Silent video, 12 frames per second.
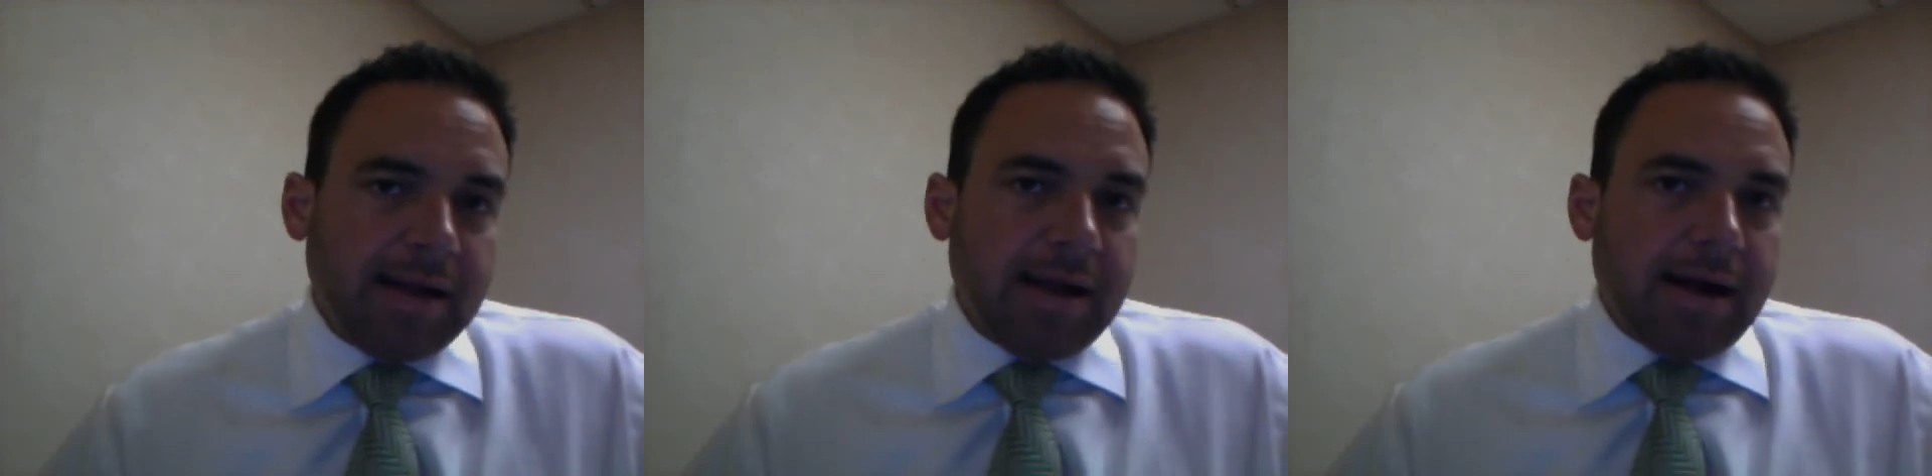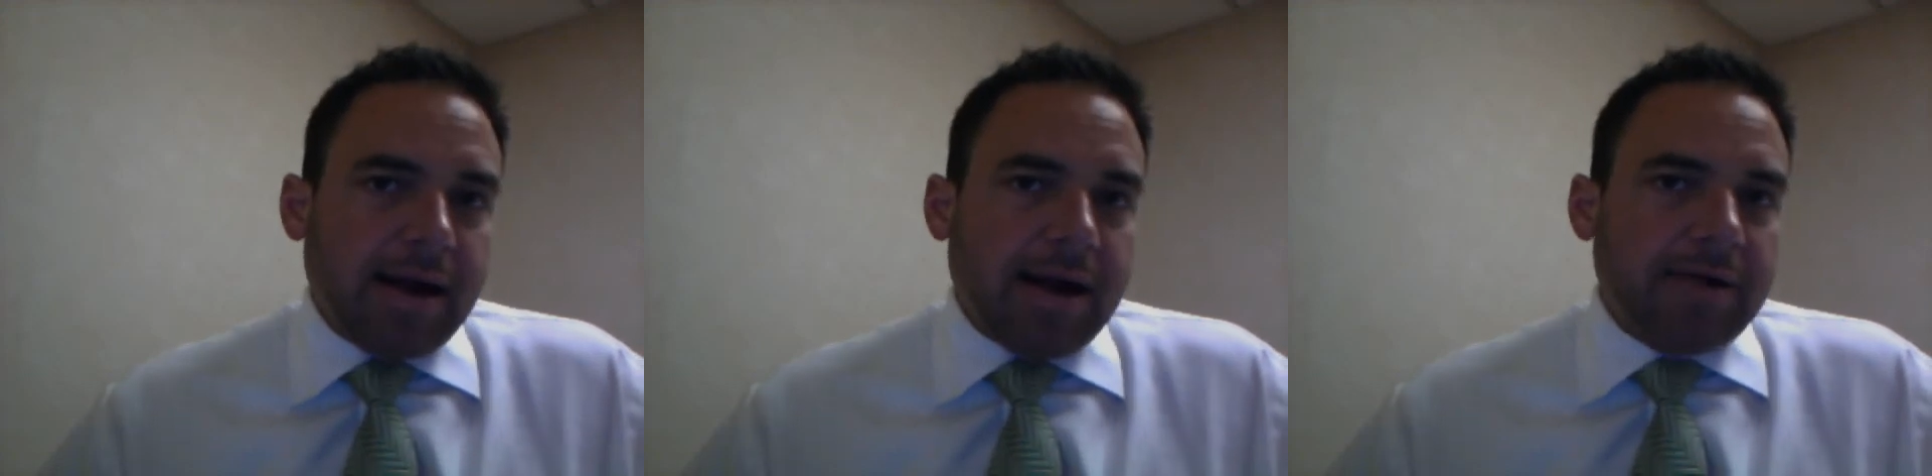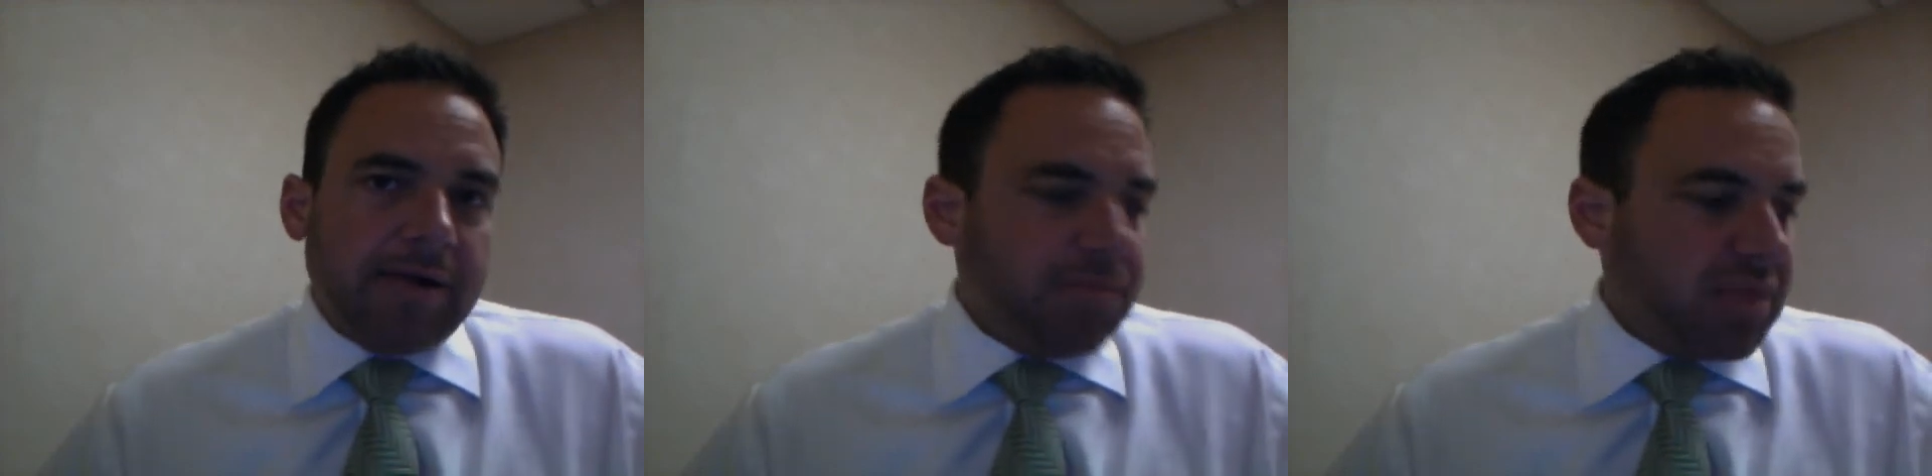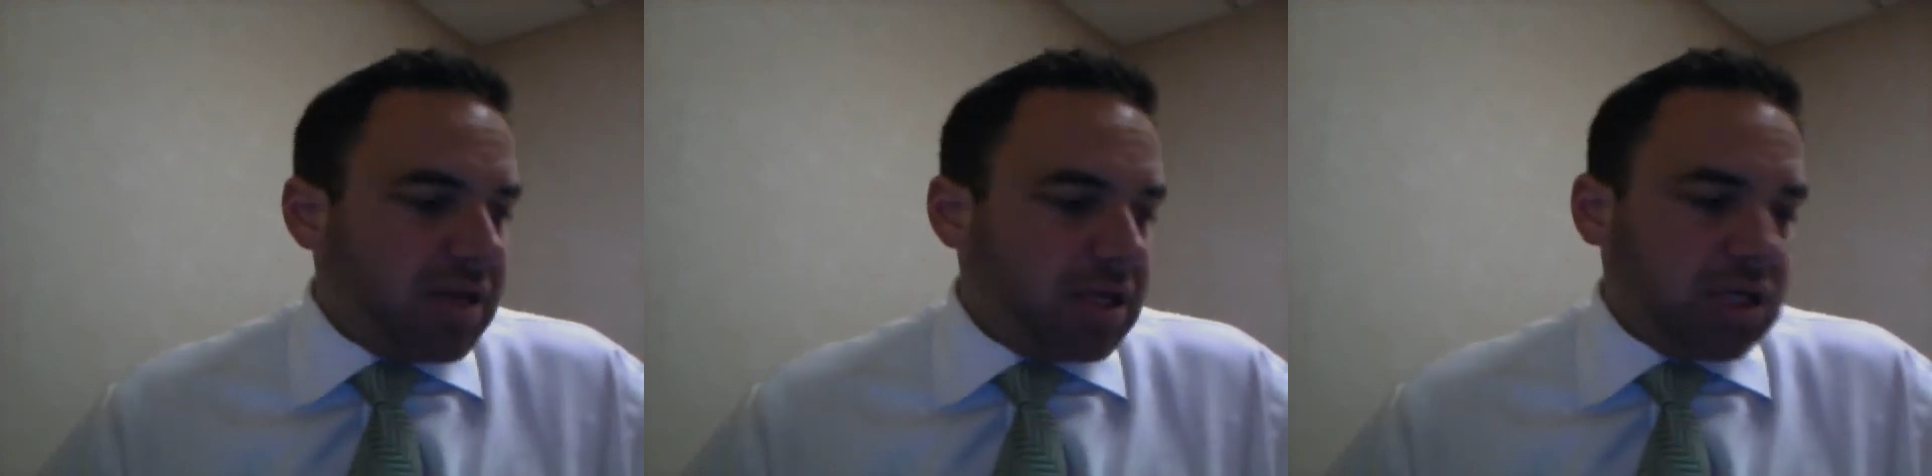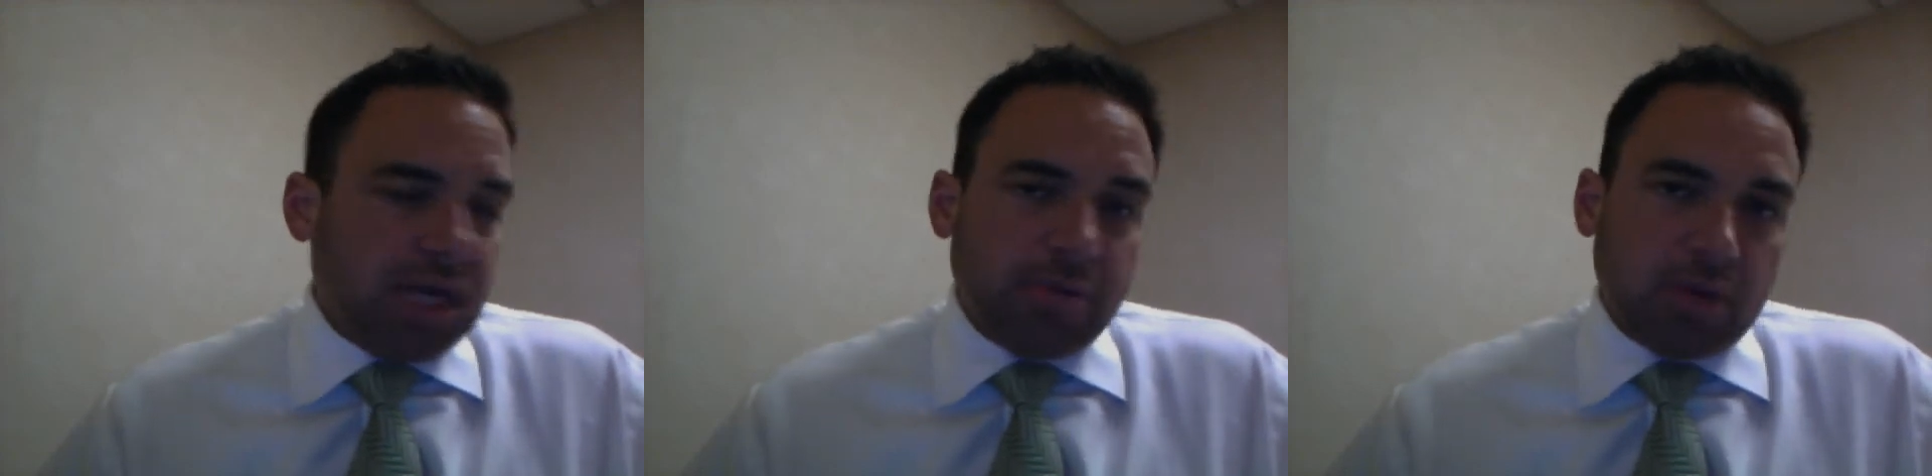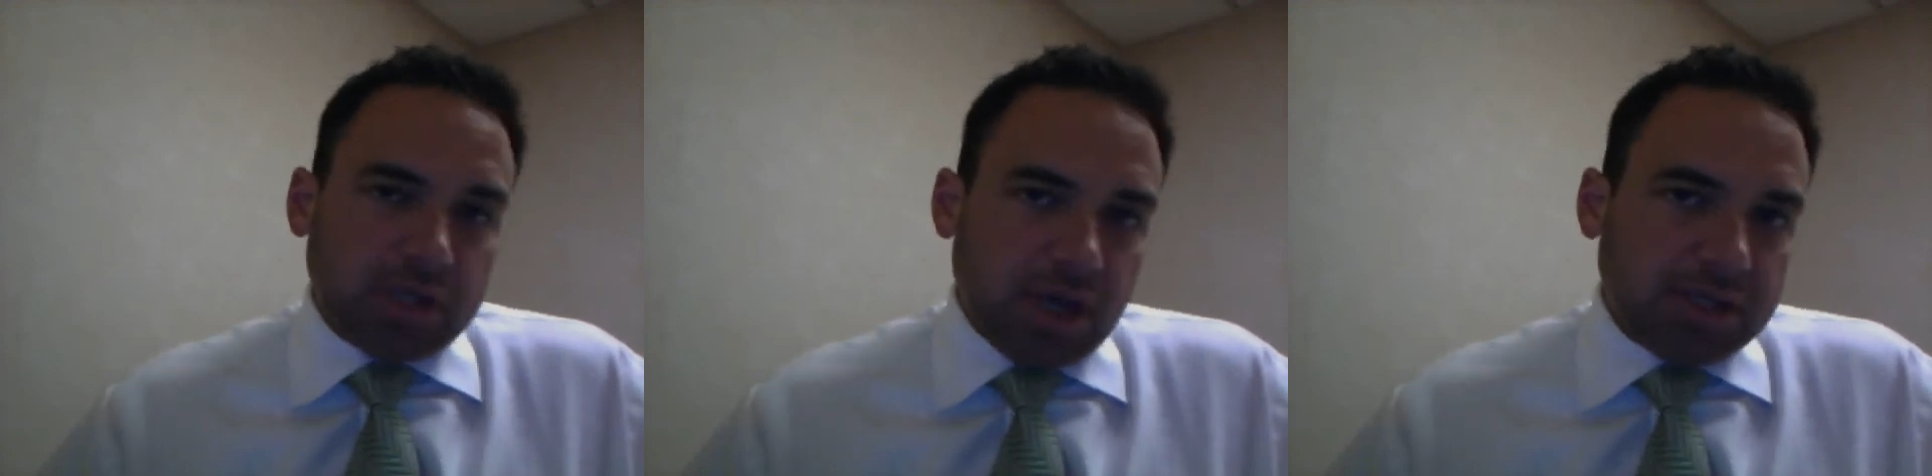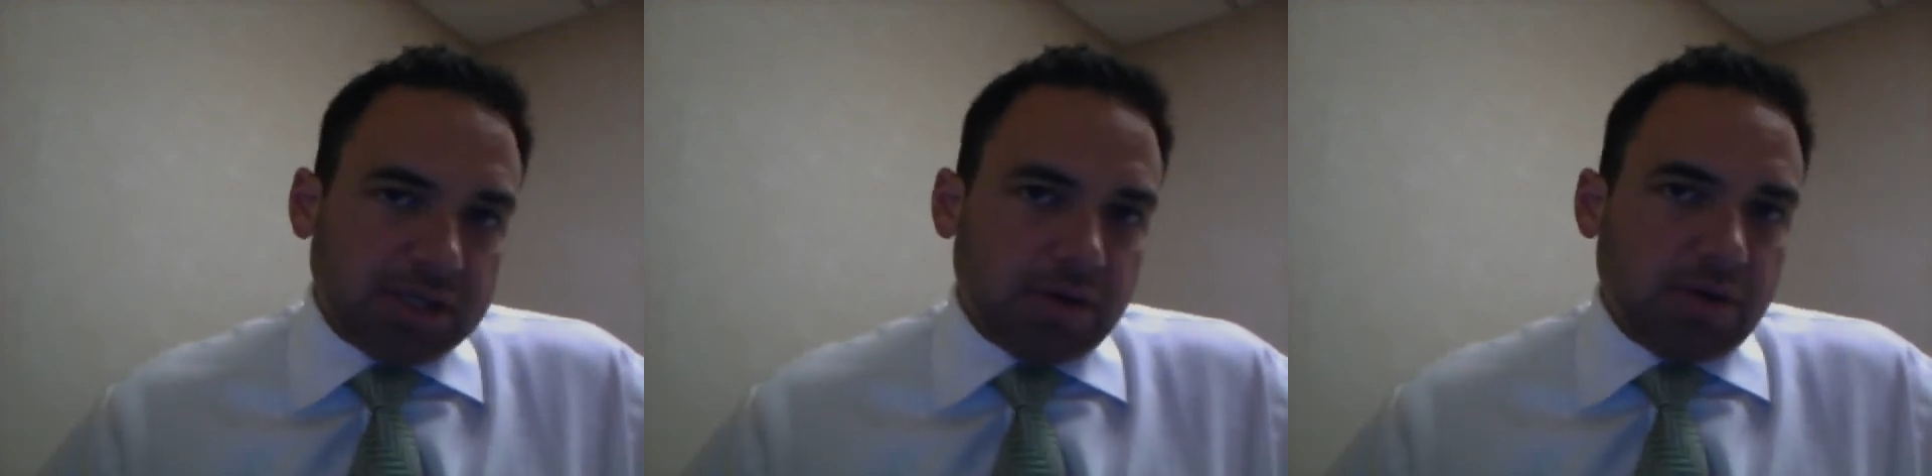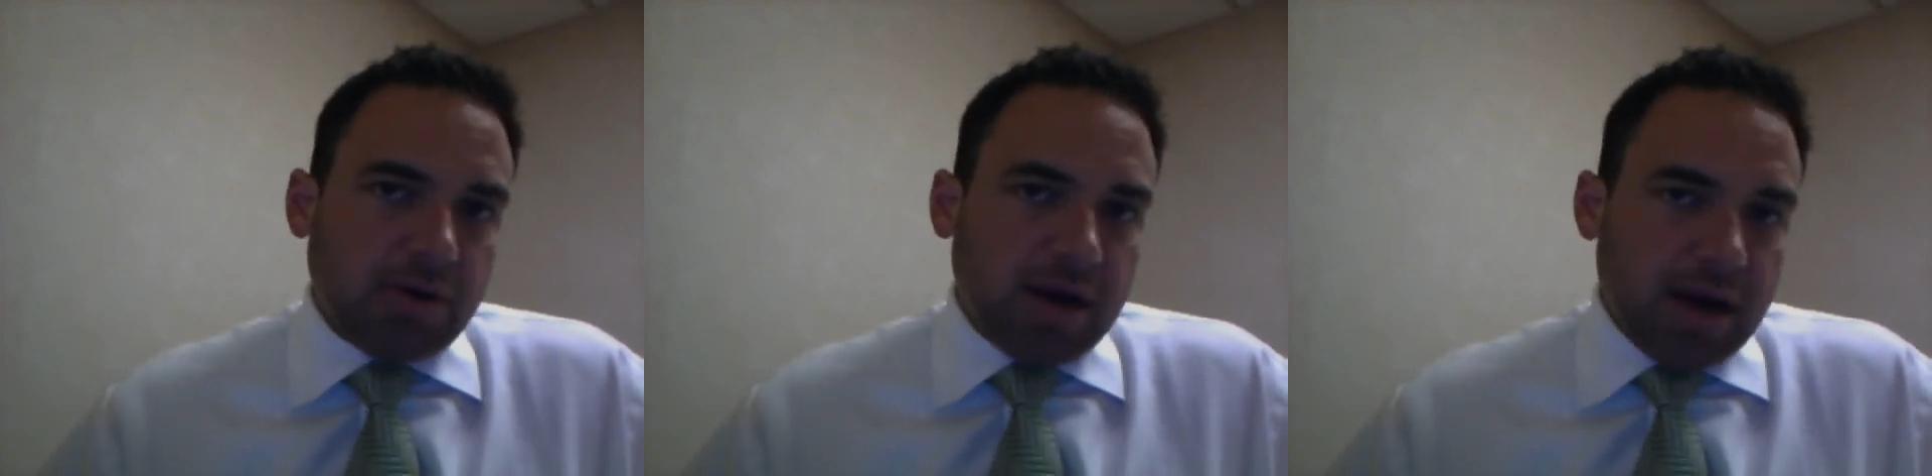Uh, these numbers
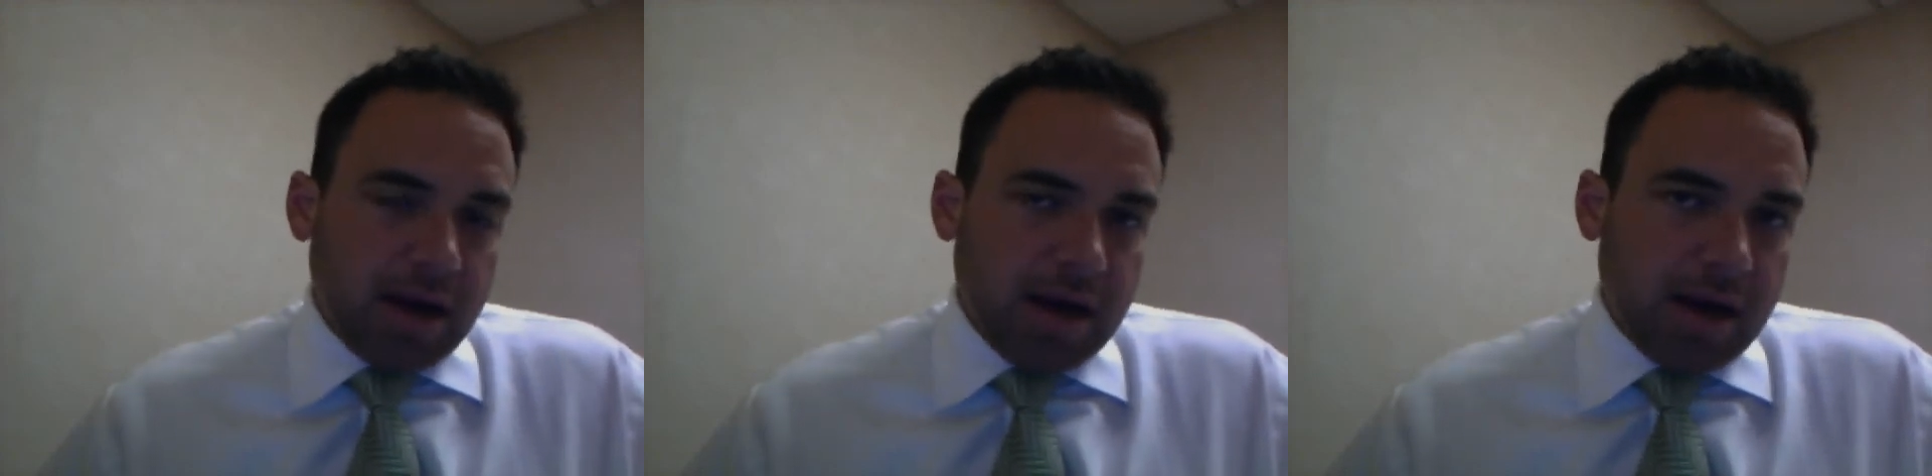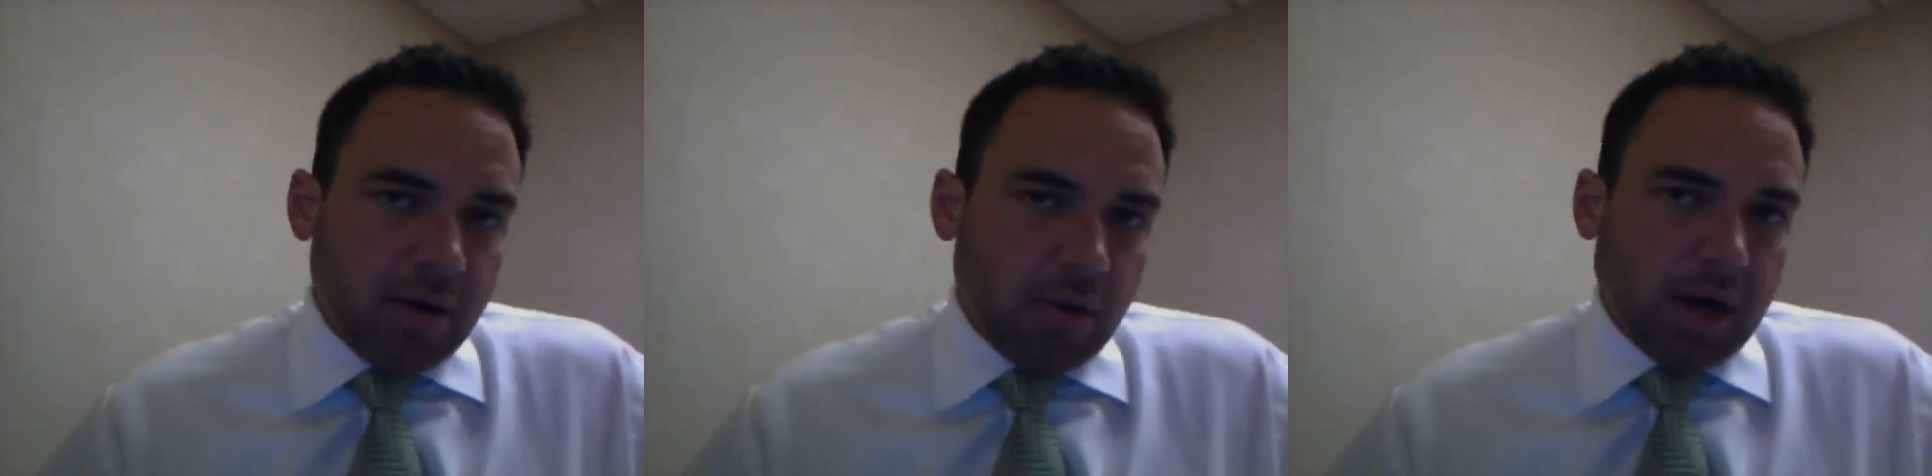also uh,